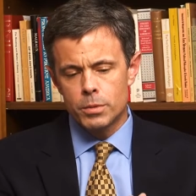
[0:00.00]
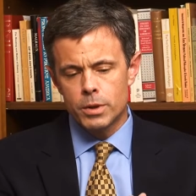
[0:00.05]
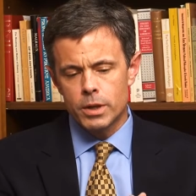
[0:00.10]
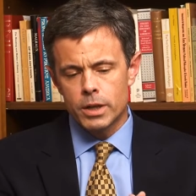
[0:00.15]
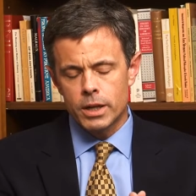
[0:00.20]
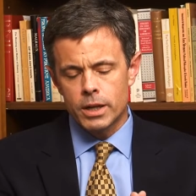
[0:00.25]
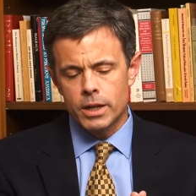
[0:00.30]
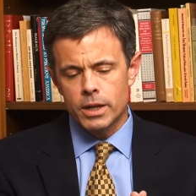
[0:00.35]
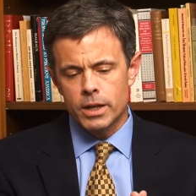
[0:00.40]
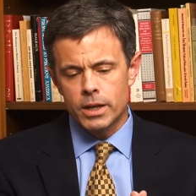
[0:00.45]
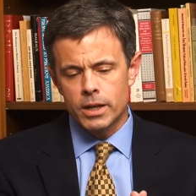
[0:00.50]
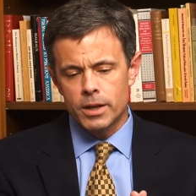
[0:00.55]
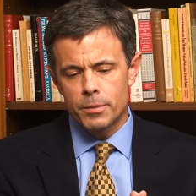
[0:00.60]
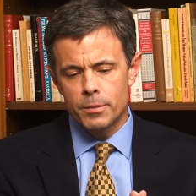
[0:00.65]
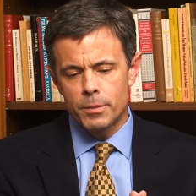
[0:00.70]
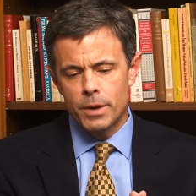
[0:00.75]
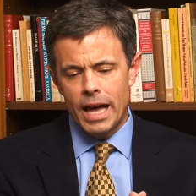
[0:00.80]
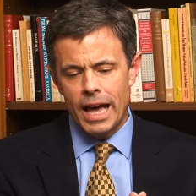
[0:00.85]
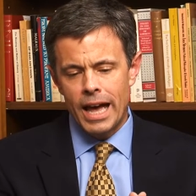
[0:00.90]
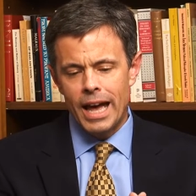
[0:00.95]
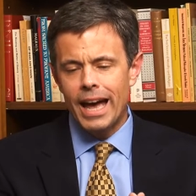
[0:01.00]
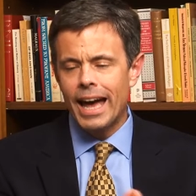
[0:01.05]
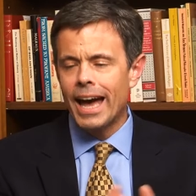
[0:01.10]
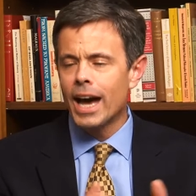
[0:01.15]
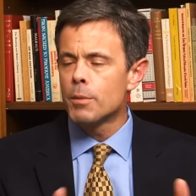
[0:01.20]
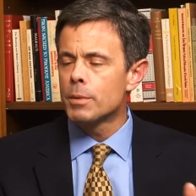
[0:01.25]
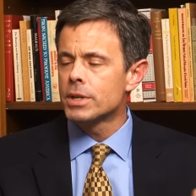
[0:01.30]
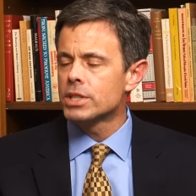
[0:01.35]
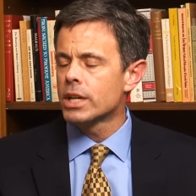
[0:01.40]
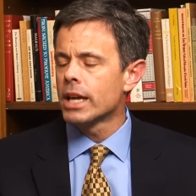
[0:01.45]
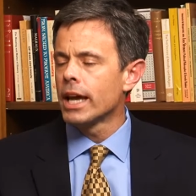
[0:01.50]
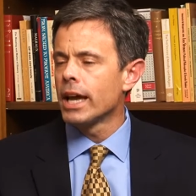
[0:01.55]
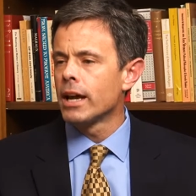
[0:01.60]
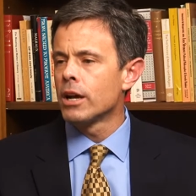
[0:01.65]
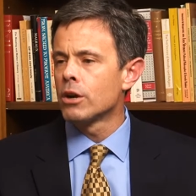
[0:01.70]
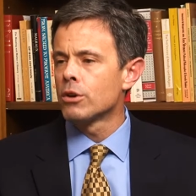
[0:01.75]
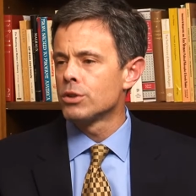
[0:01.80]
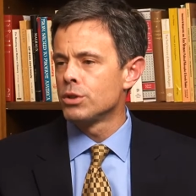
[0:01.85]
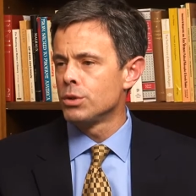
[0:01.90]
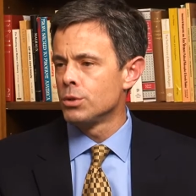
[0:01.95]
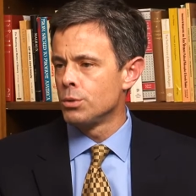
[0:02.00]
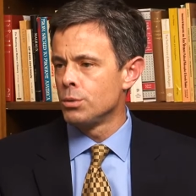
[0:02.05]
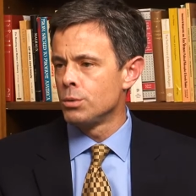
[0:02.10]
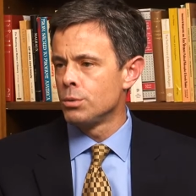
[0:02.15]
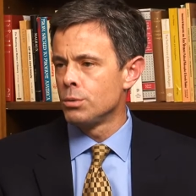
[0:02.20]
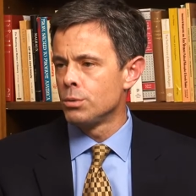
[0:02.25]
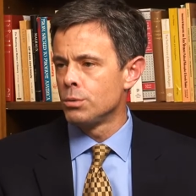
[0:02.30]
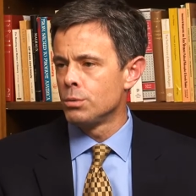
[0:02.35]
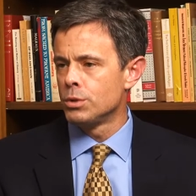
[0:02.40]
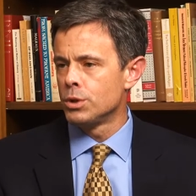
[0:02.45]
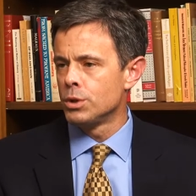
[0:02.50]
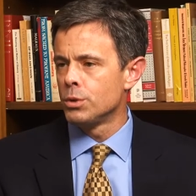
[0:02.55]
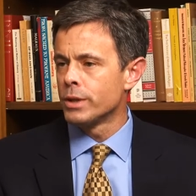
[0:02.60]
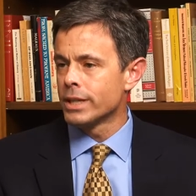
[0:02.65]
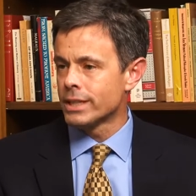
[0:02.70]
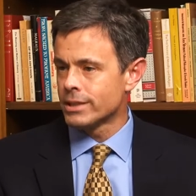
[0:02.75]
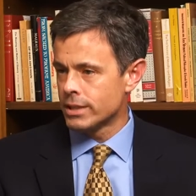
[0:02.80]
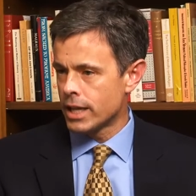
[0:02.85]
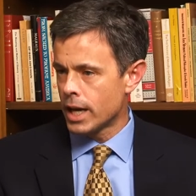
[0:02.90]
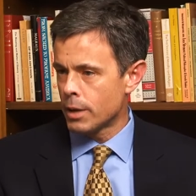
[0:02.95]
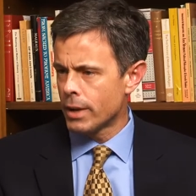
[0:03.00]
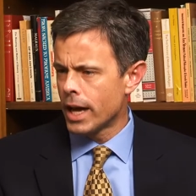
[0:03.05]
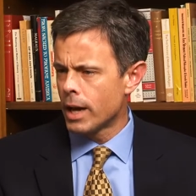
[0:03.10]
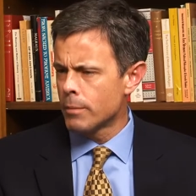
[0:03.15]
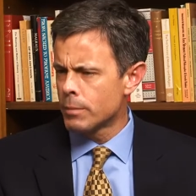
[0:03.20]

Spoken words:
how much care to accept, how